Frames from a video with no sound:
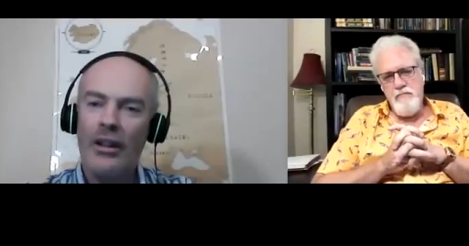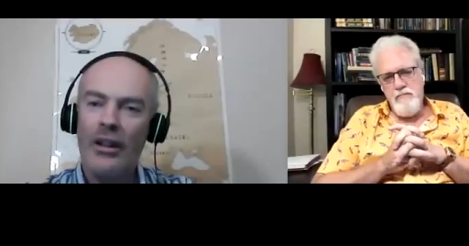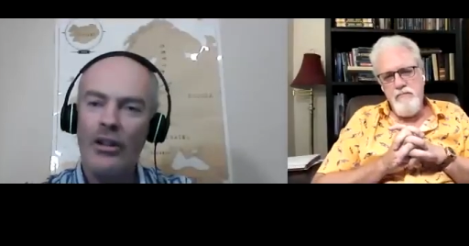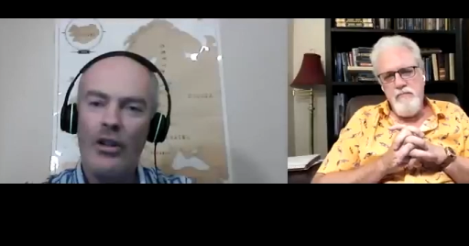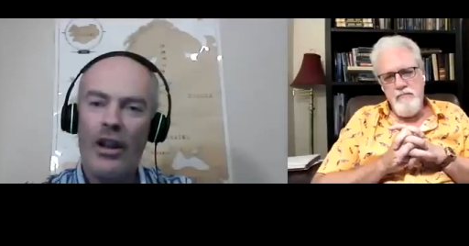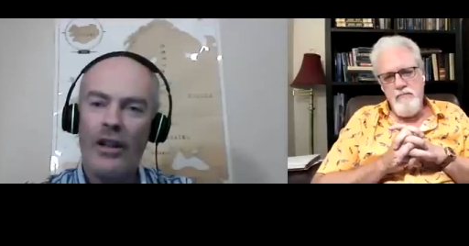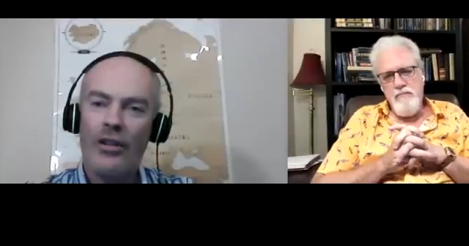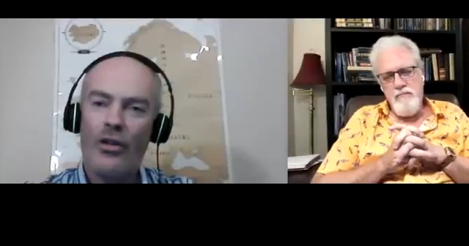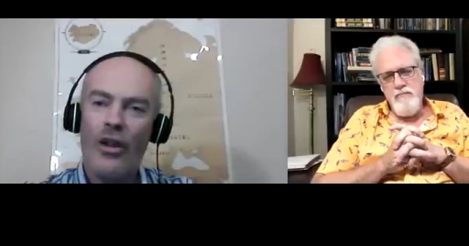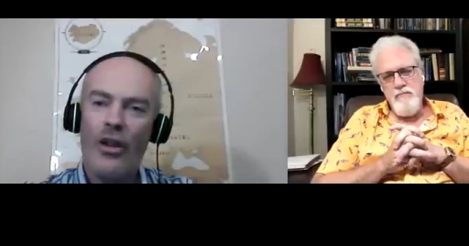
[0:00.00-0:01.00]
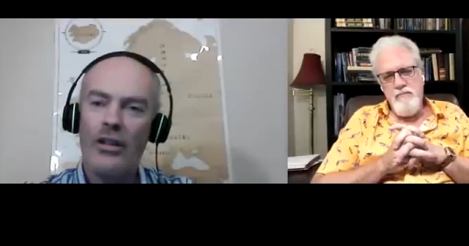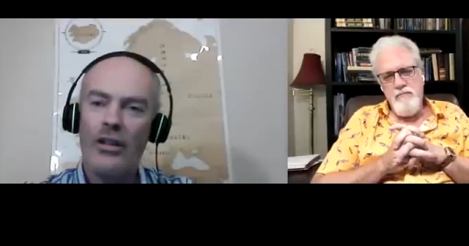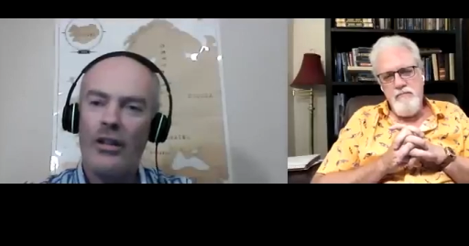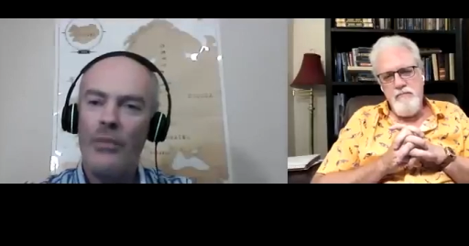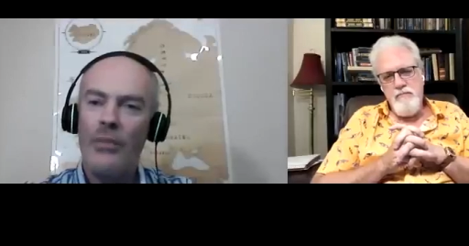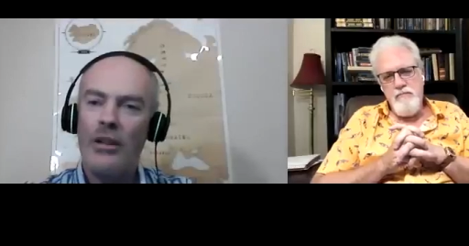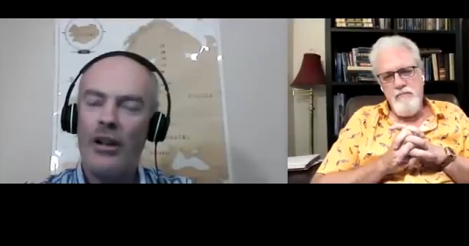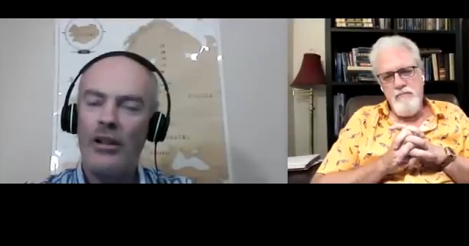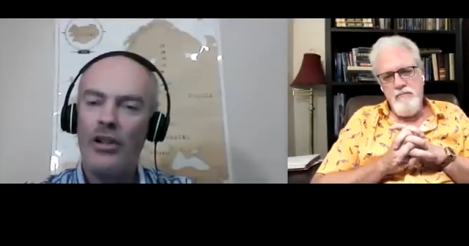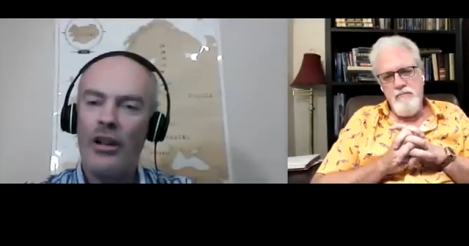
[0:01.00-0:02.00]
Speaker 1: You can't create a
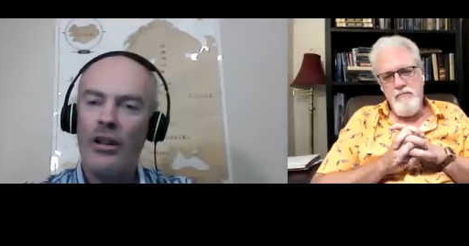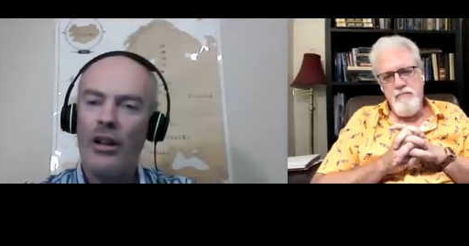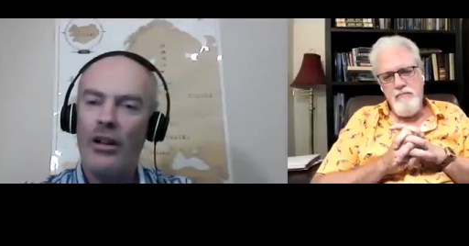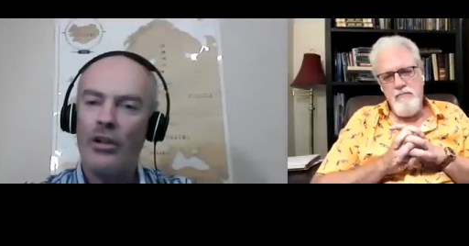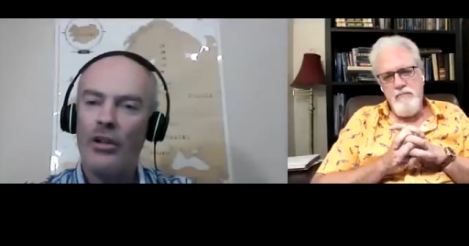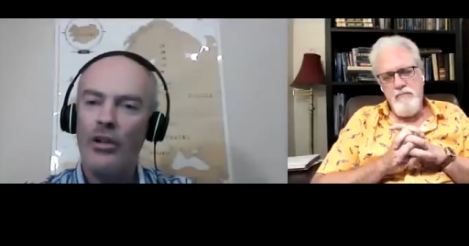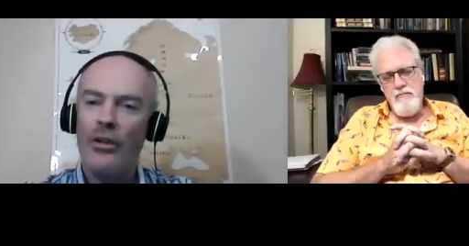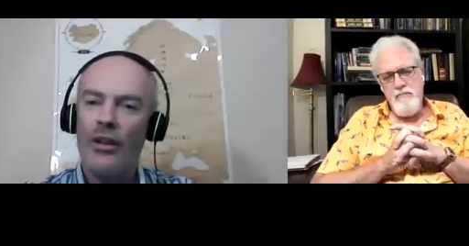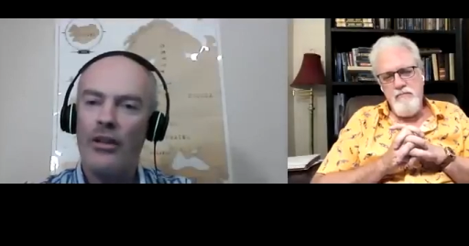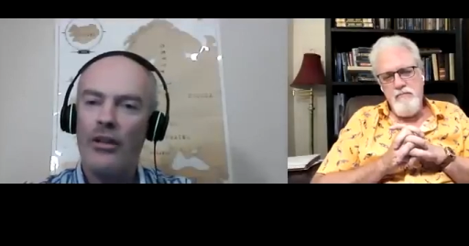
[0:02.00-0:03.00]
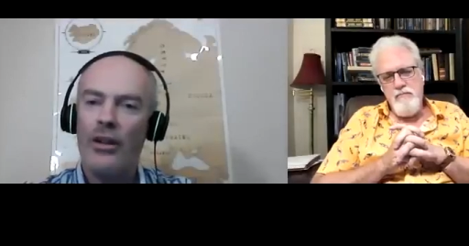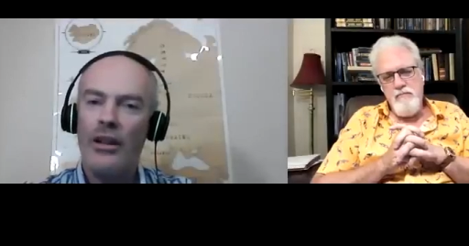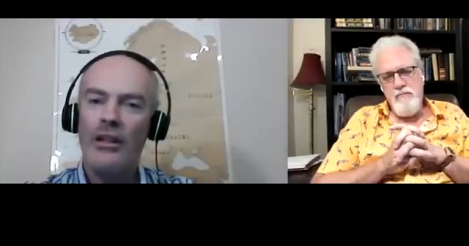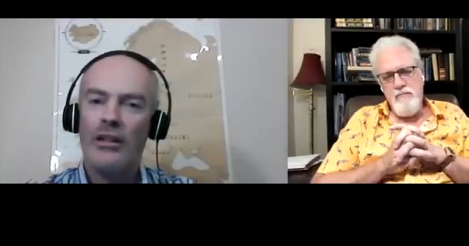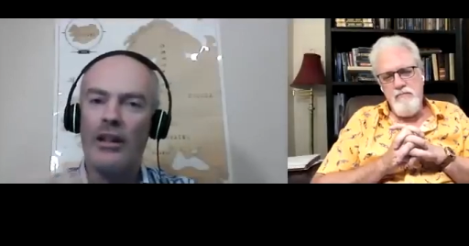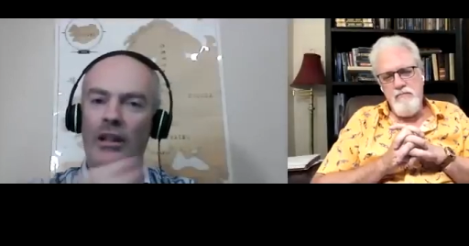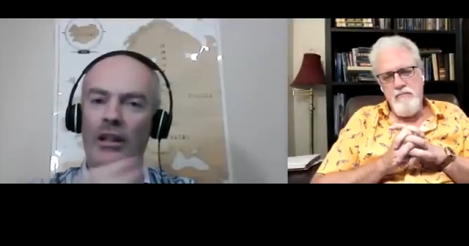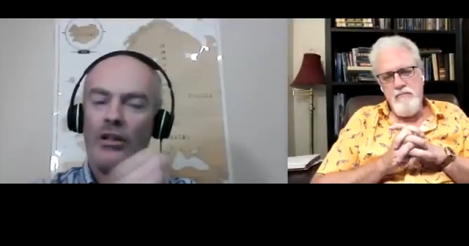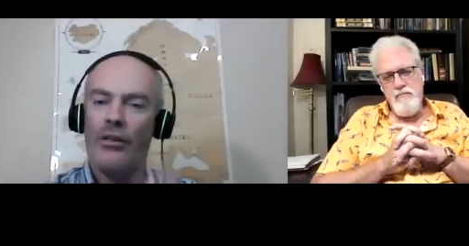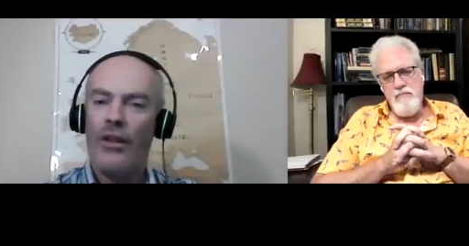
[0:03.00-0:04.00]
mythology any longer. You've got to at least
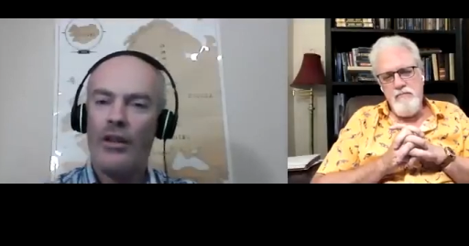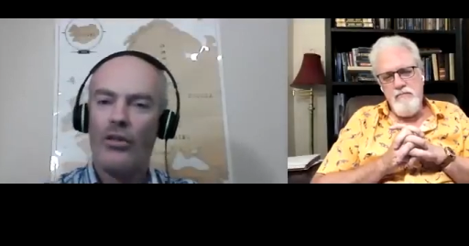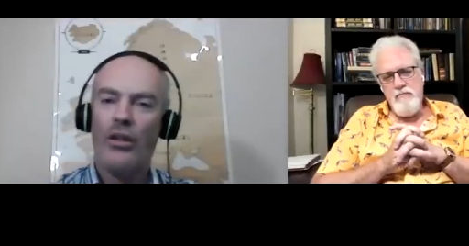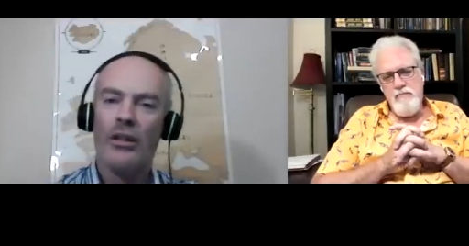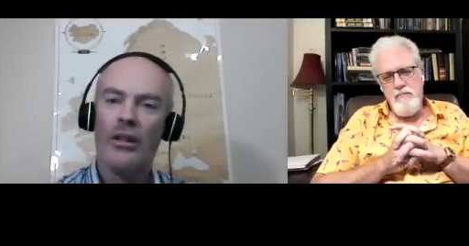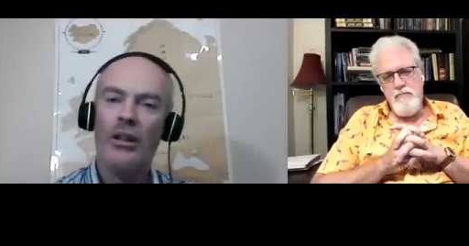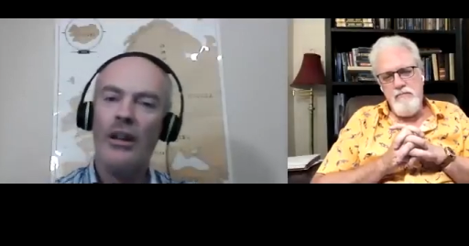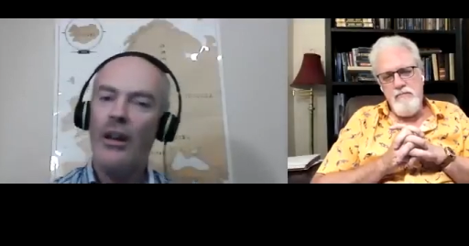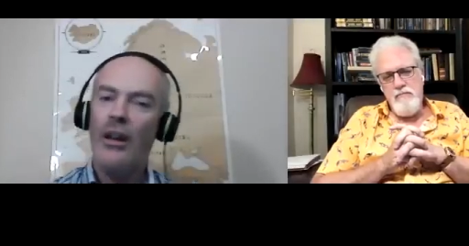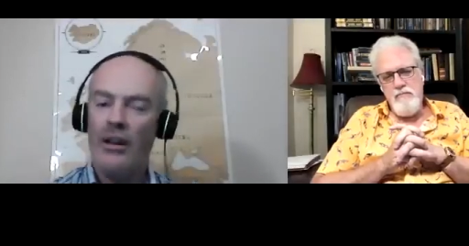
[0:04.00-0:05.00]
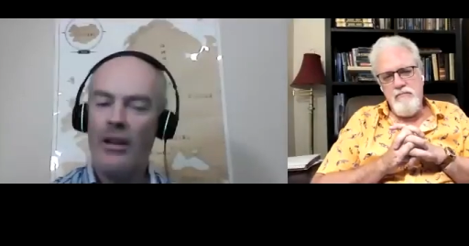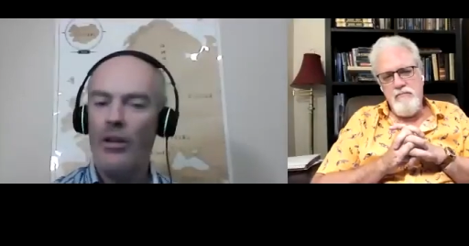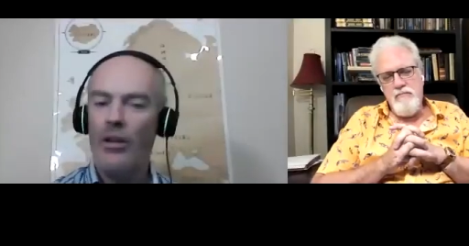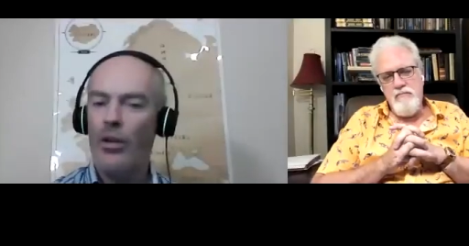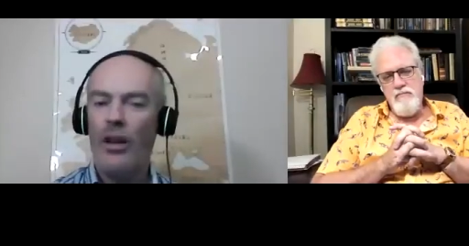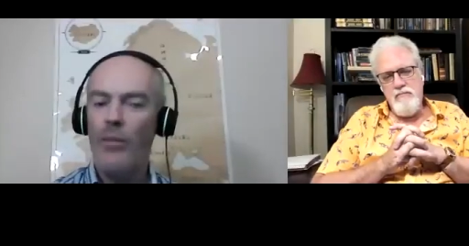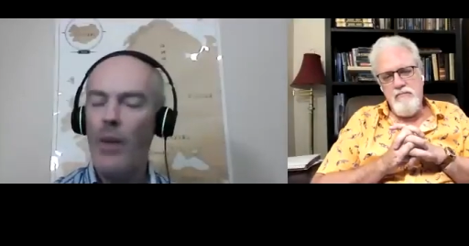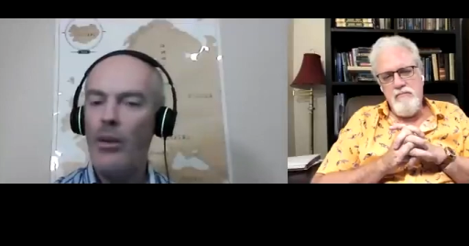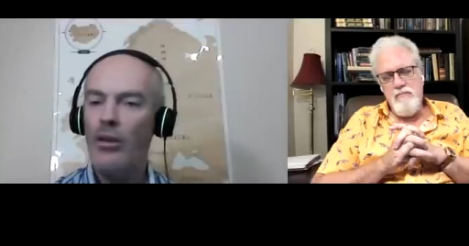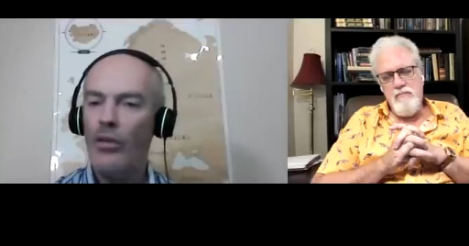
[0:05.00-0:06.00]
get your facts right, and then okay,
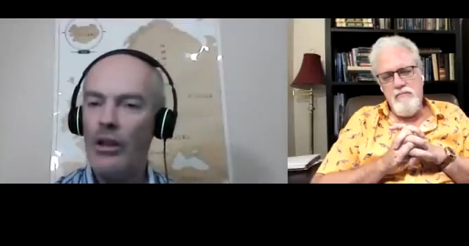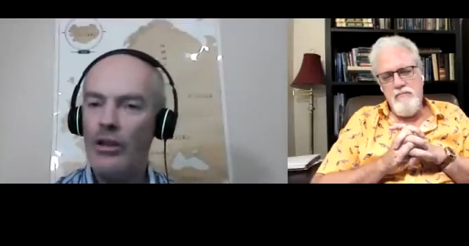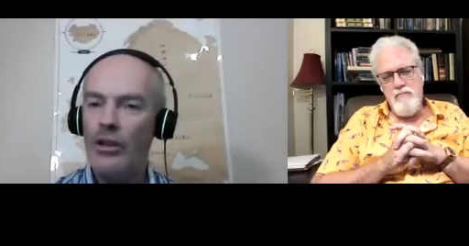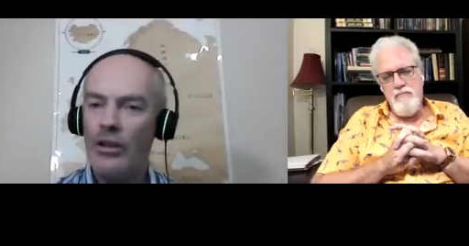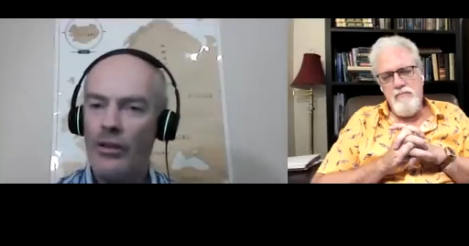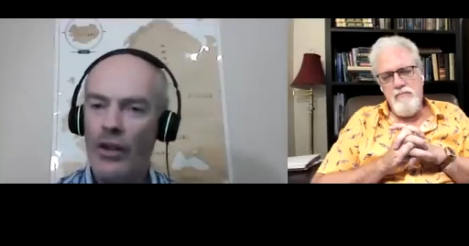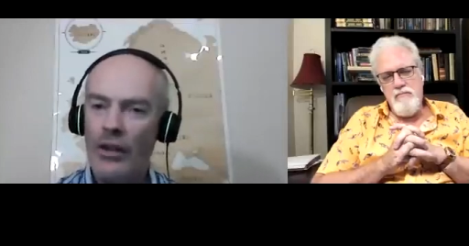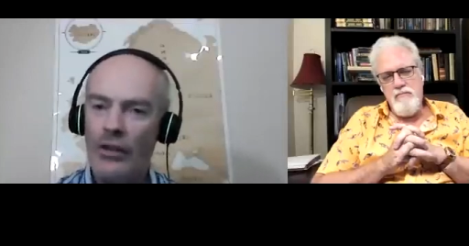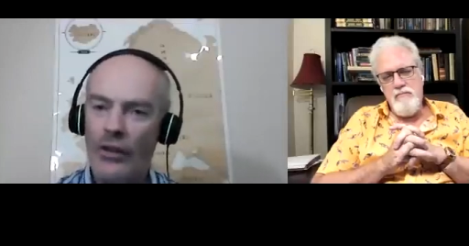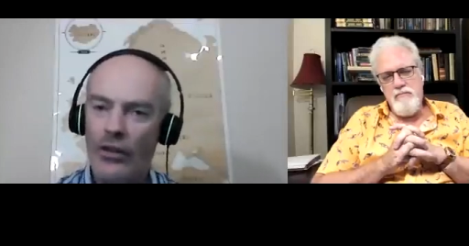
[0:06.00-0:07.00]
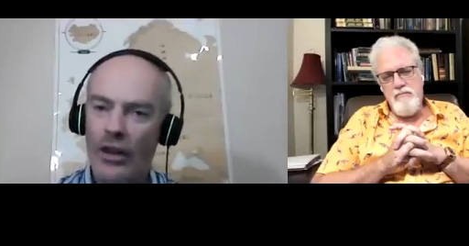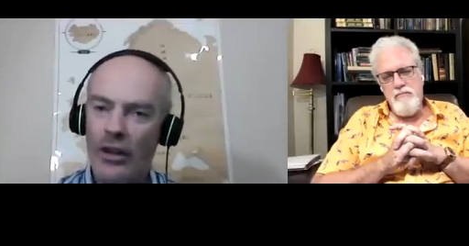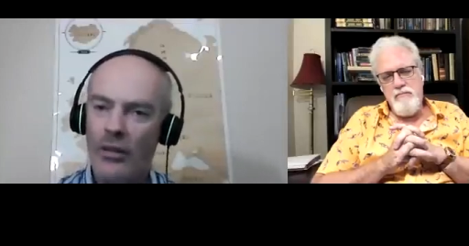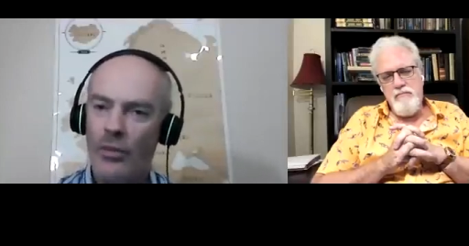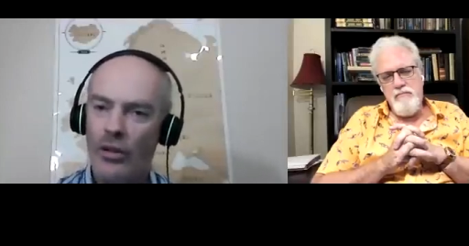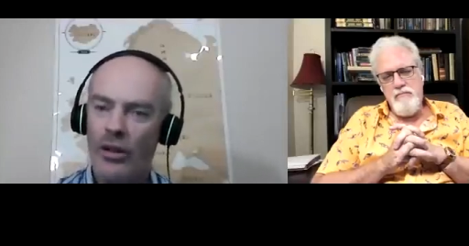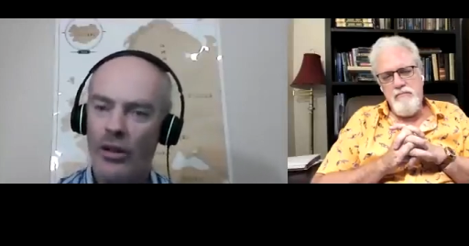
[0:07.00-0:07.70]
maybe the religion survives after that, but